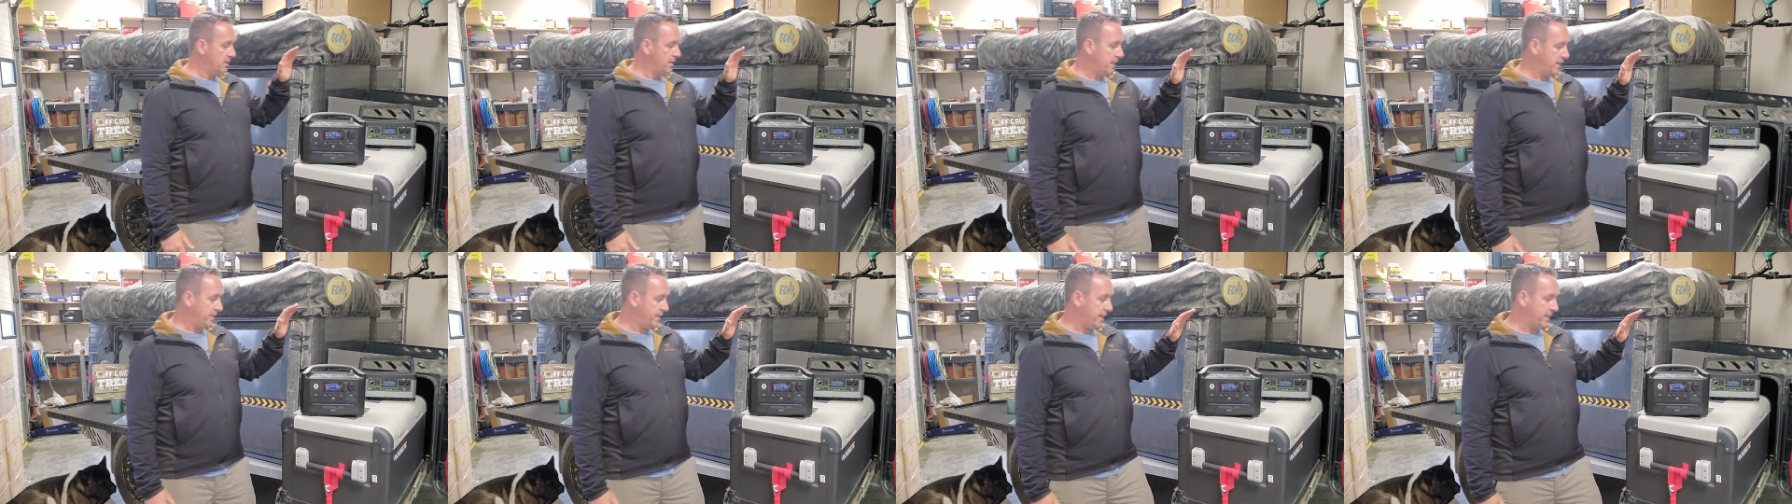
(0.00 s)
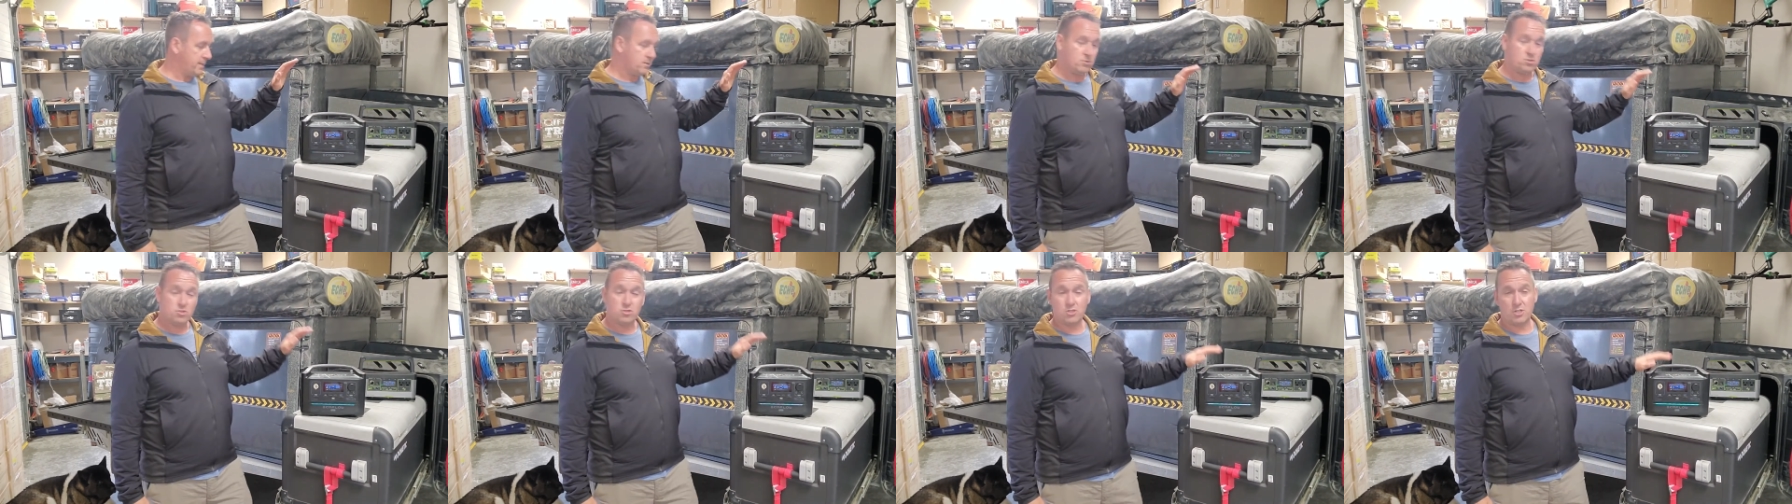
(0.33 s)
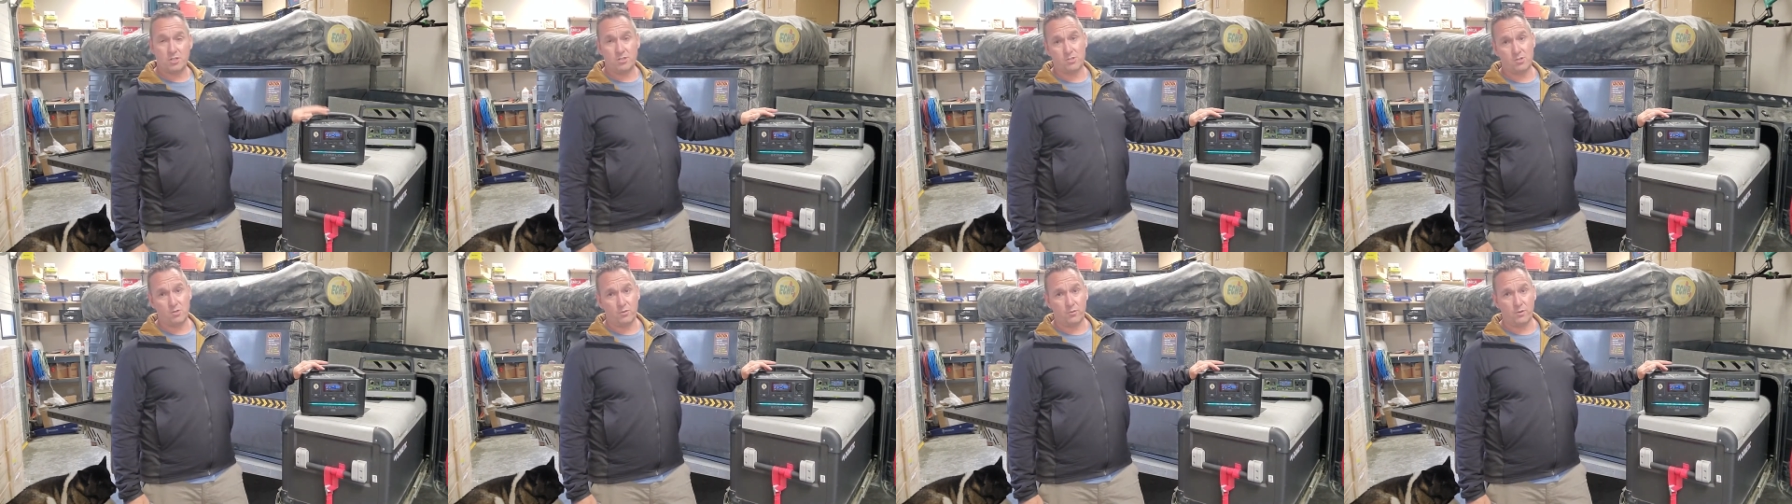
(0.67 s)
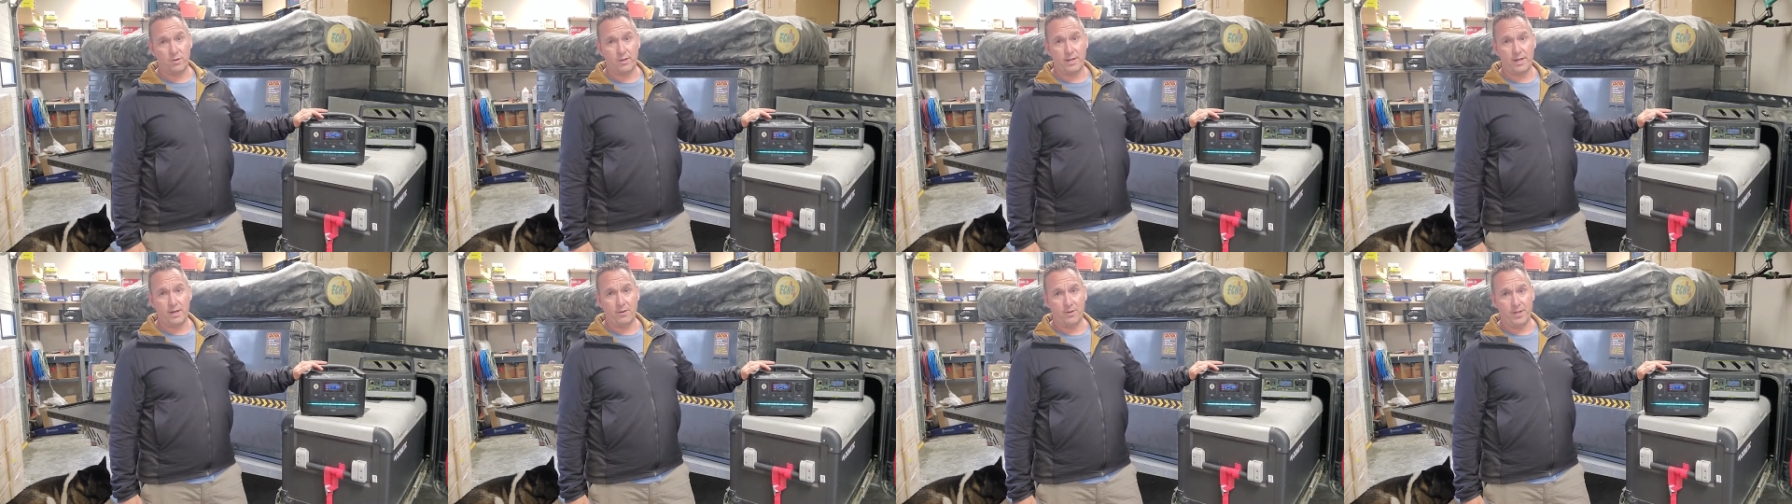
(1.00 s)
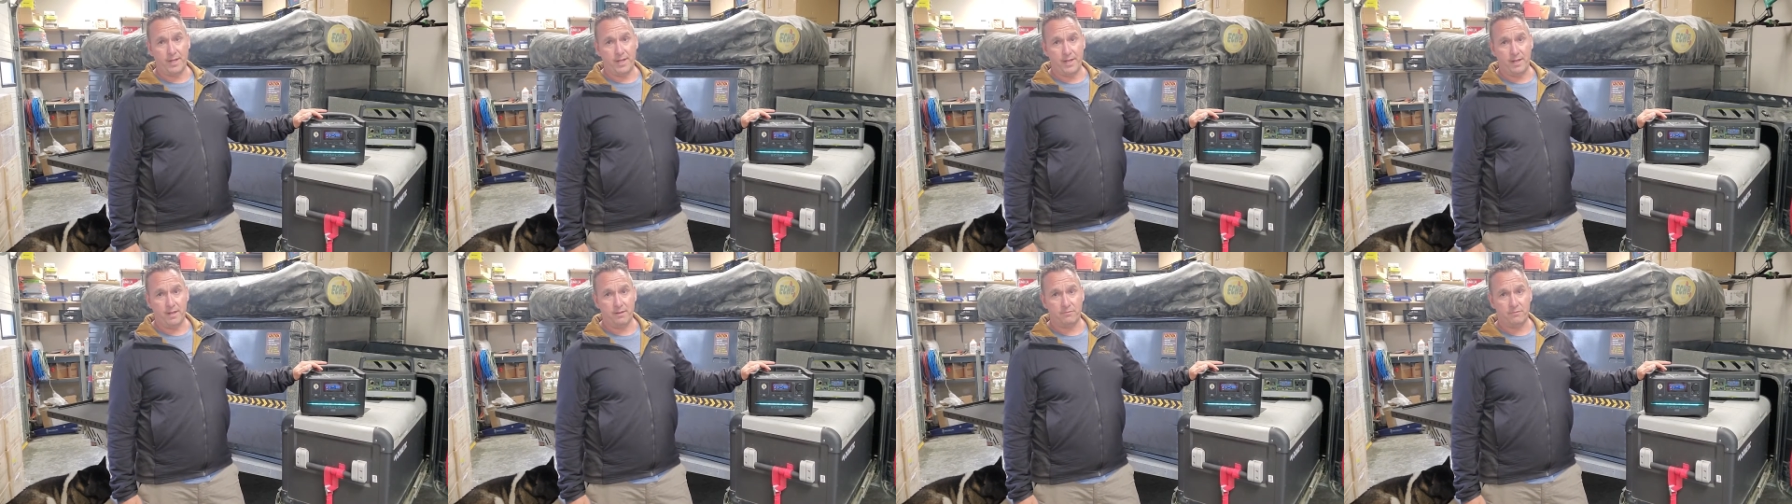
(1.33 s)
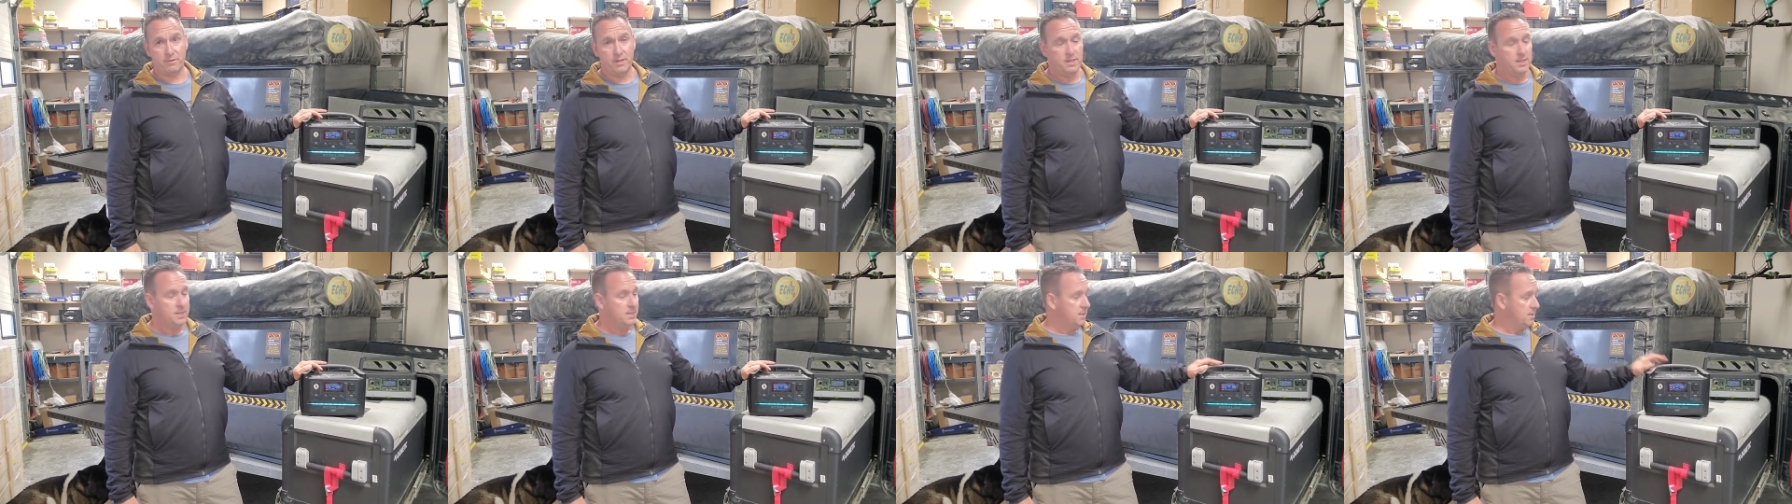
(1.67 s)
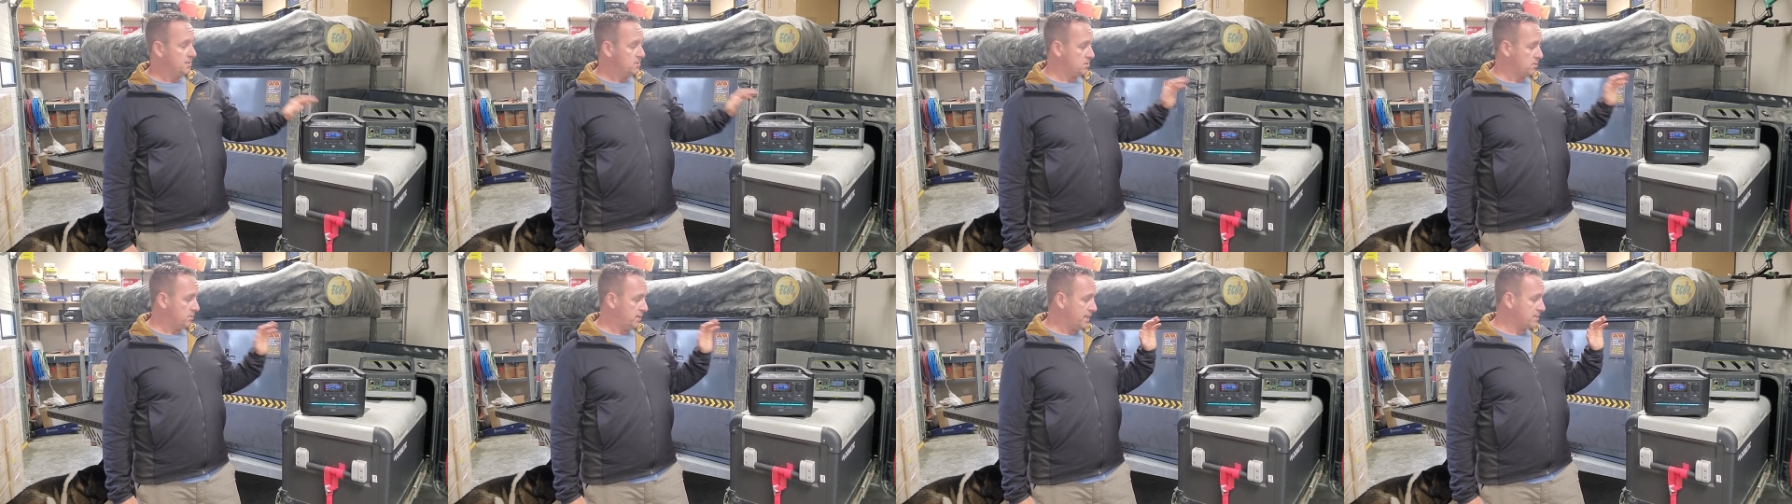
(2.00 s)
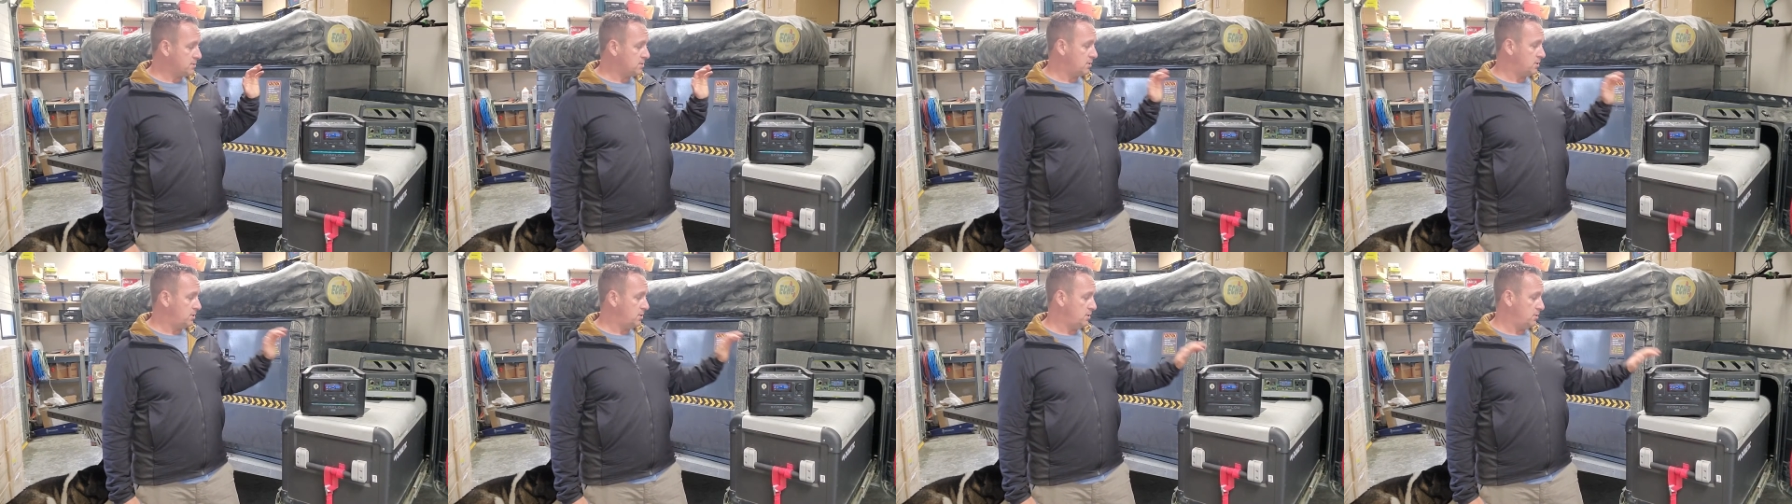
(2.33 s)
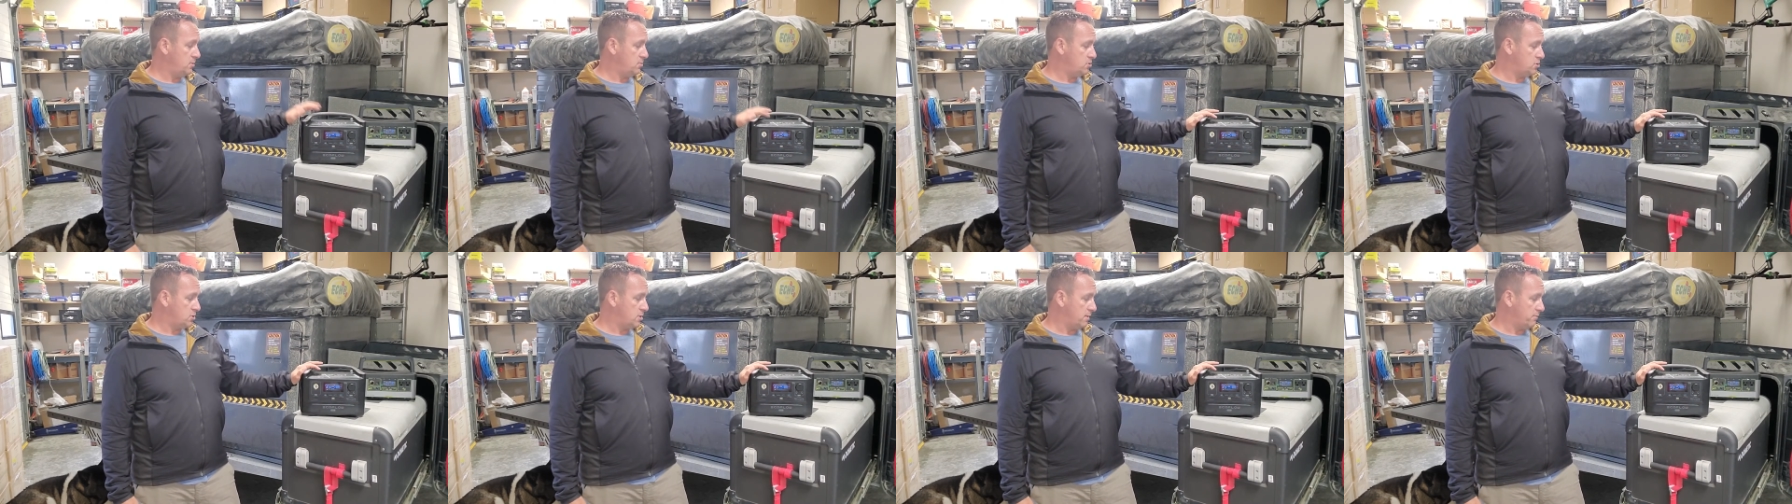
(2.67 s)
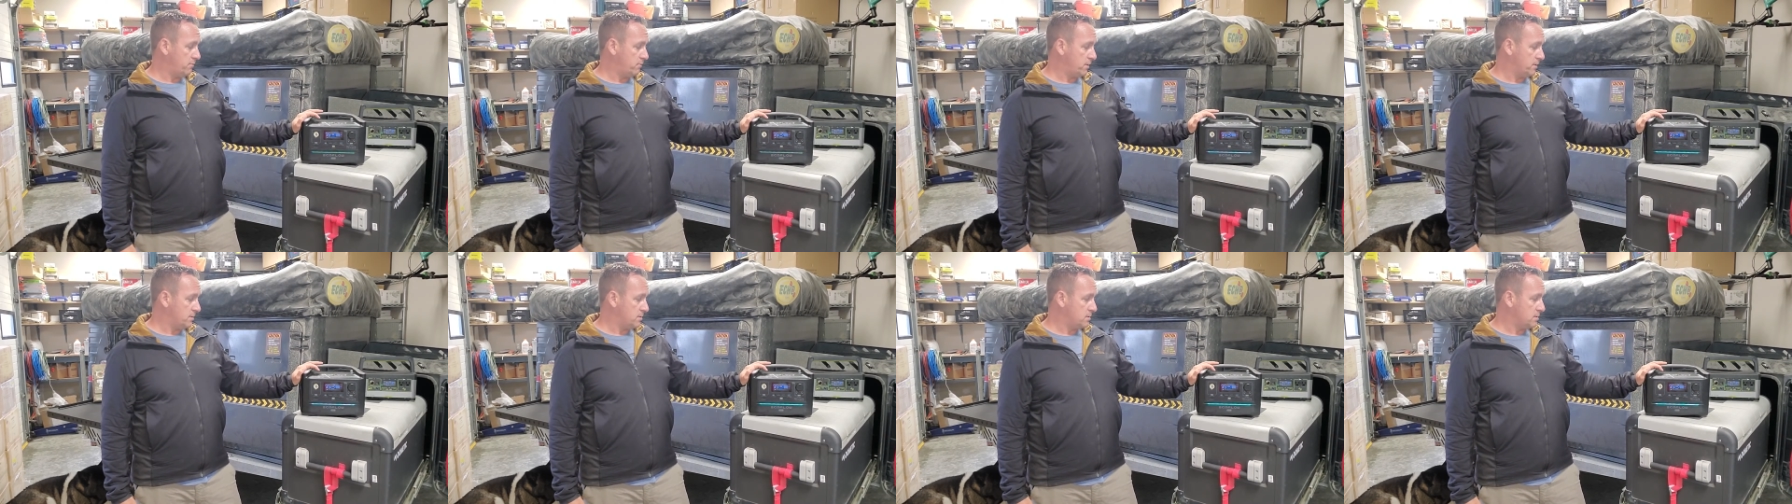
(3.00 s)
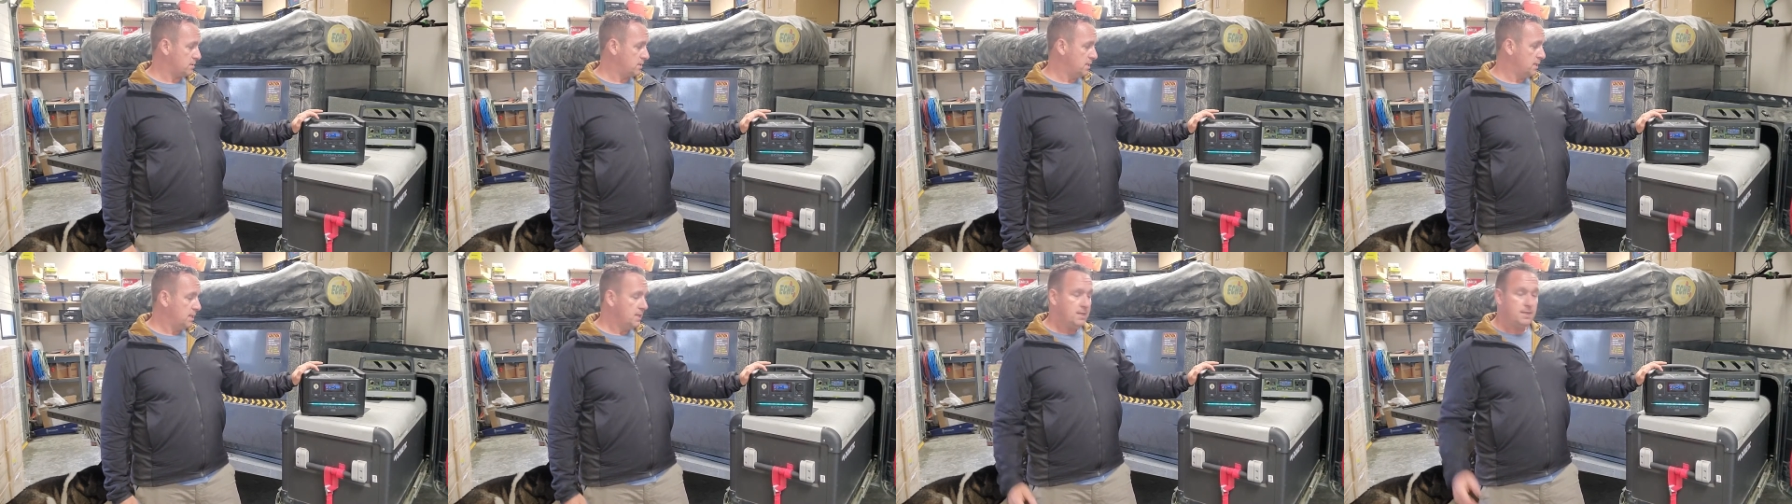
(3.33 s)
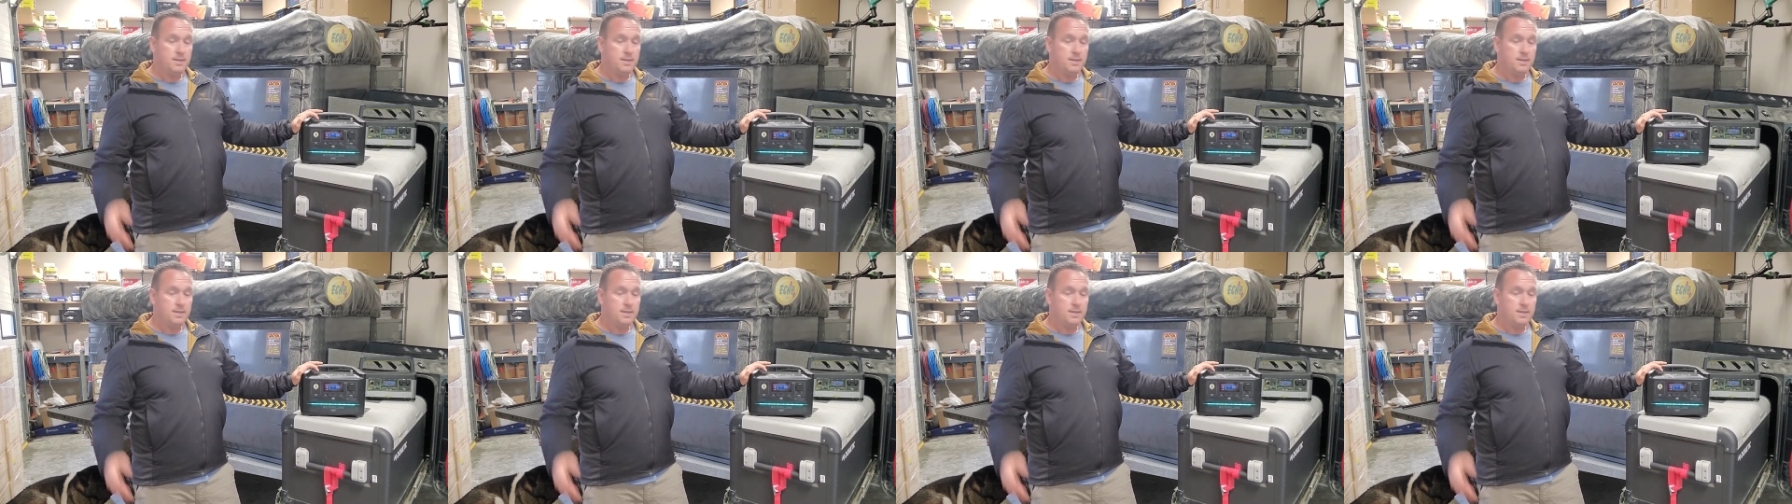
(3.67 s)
Again, just over an hour and a half. So that's a huge difference.